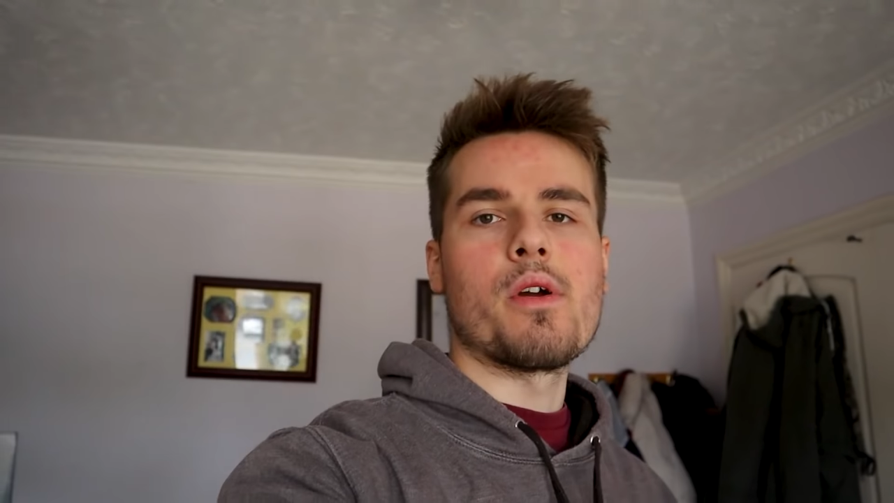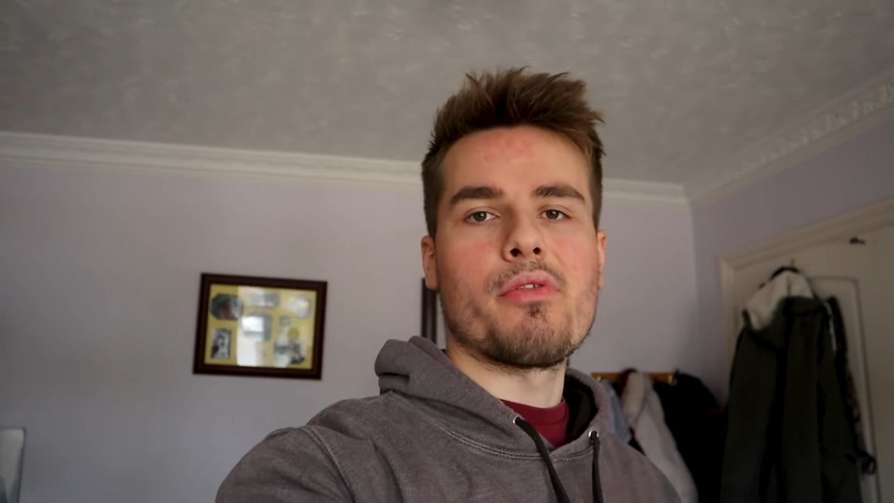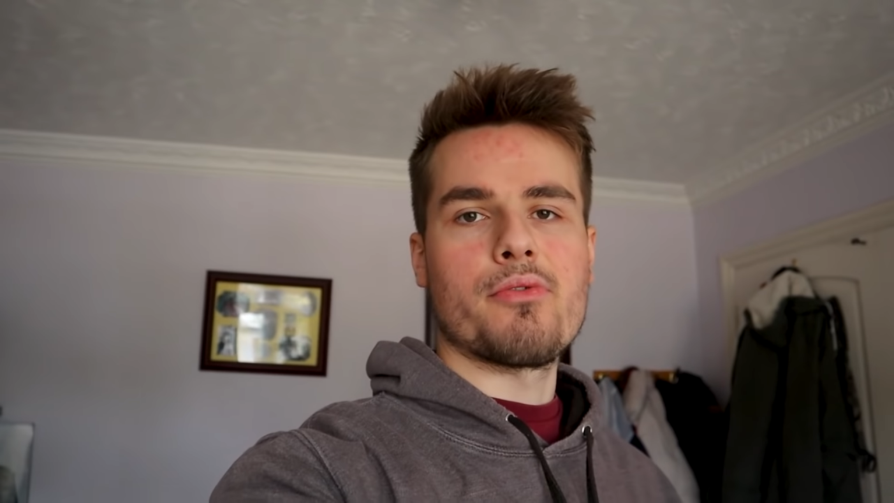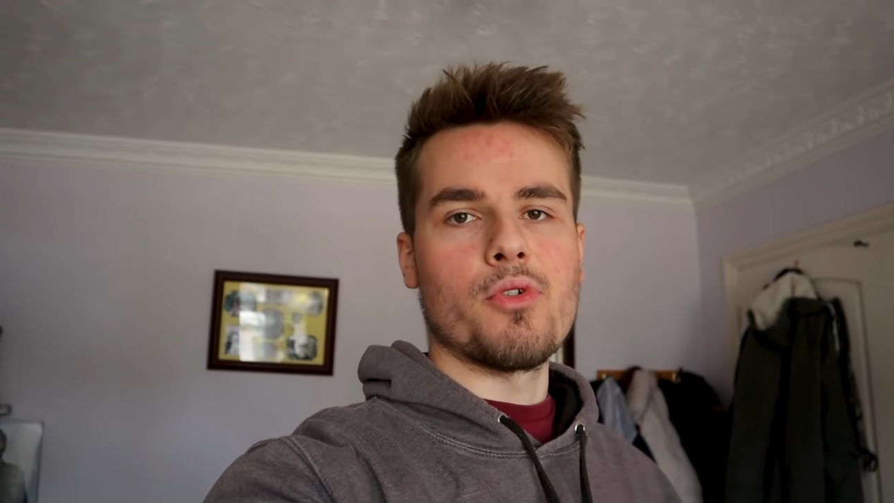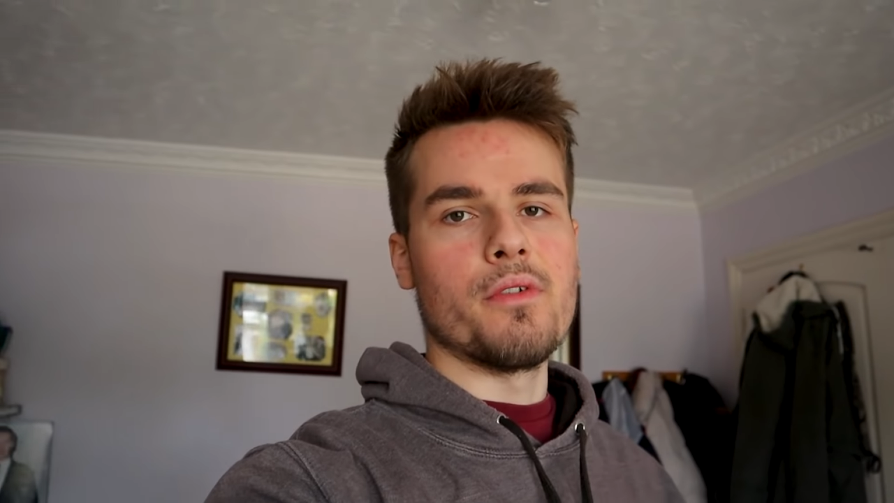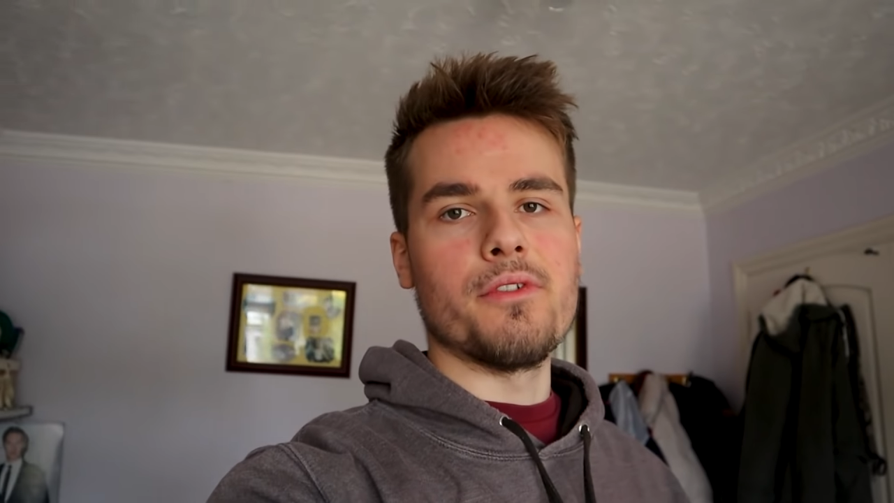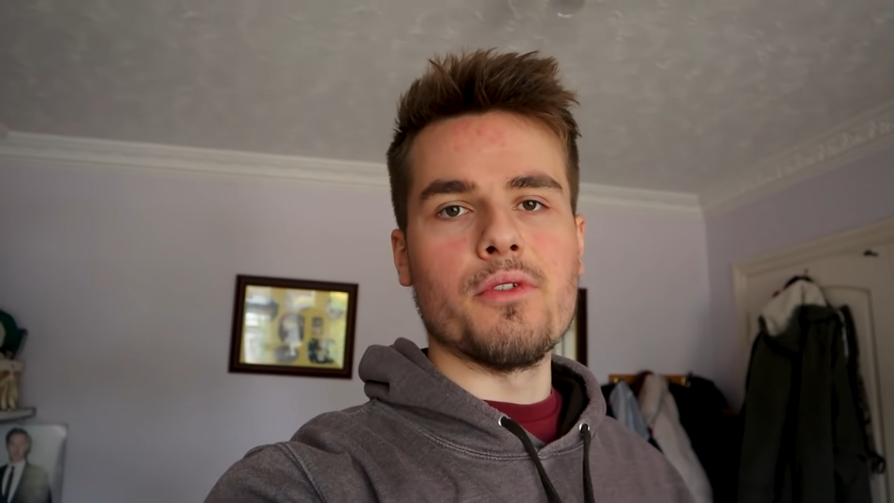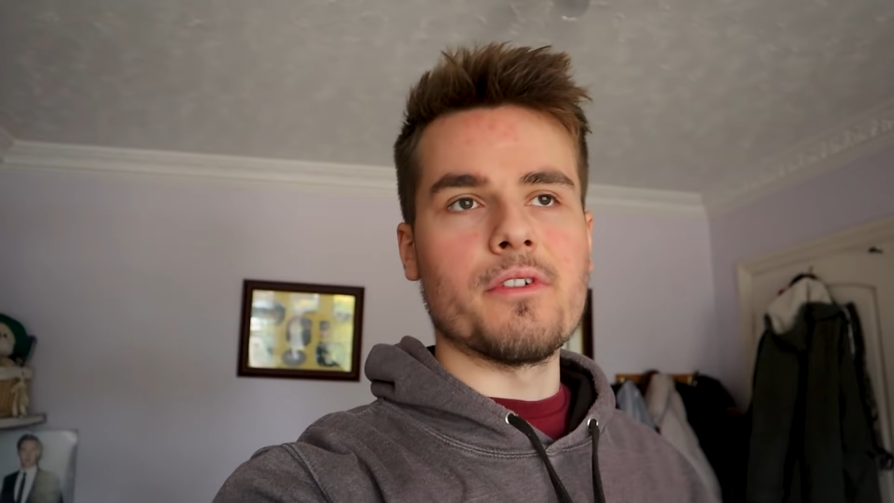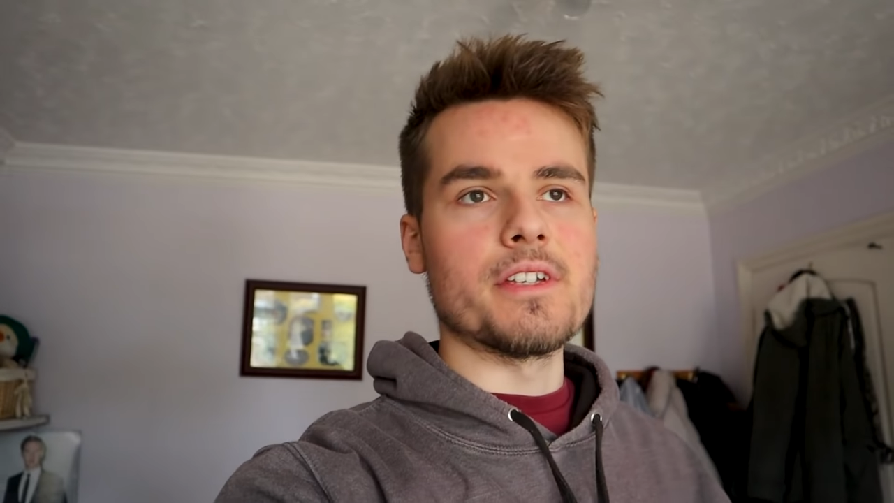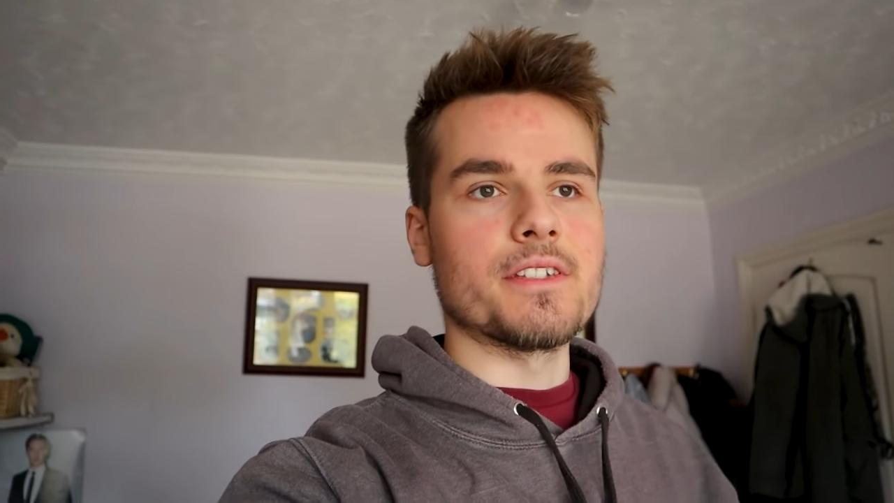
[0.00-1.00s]
run through a few
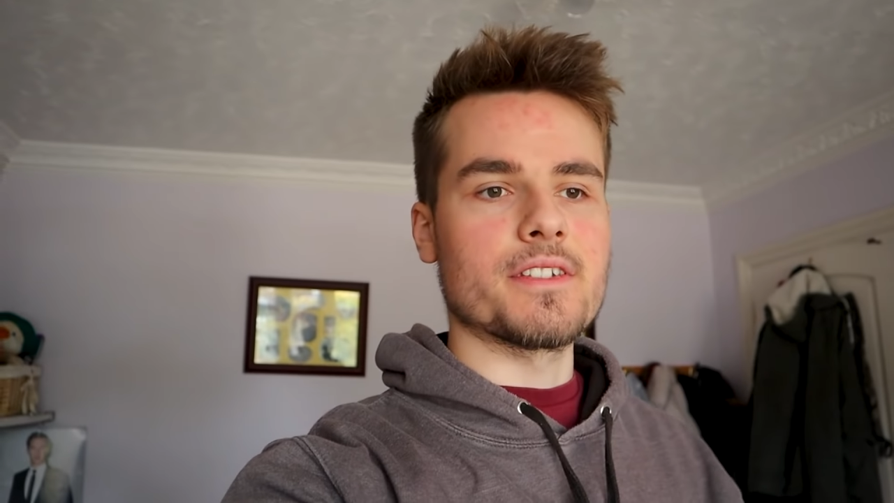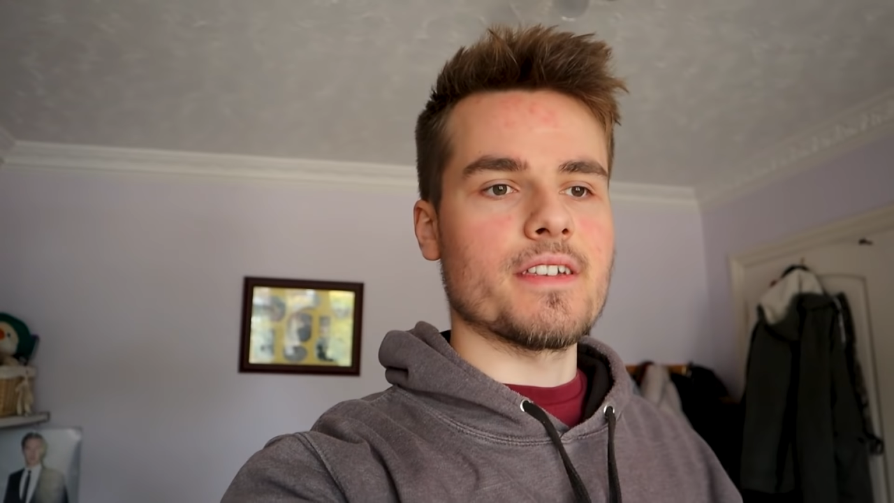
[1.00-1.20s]
things